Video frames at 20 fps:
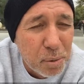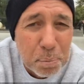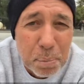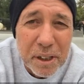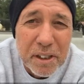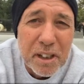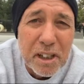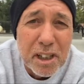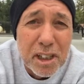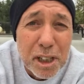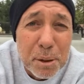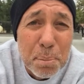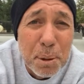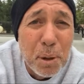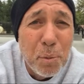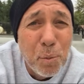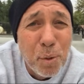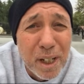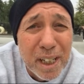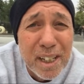But there could
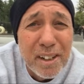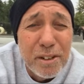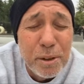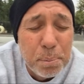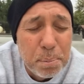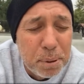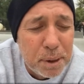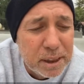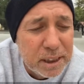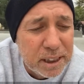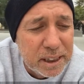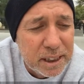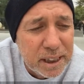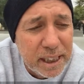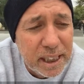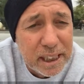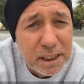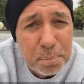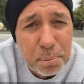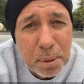be one other person
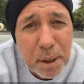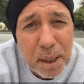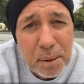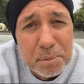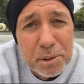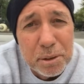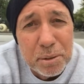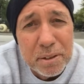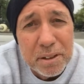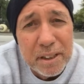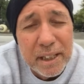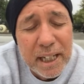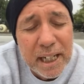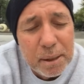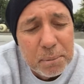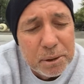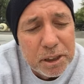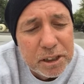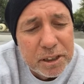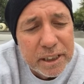that has problems with their
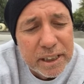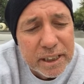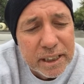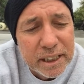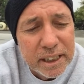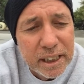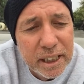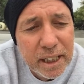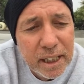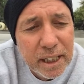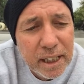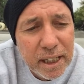hamstrings.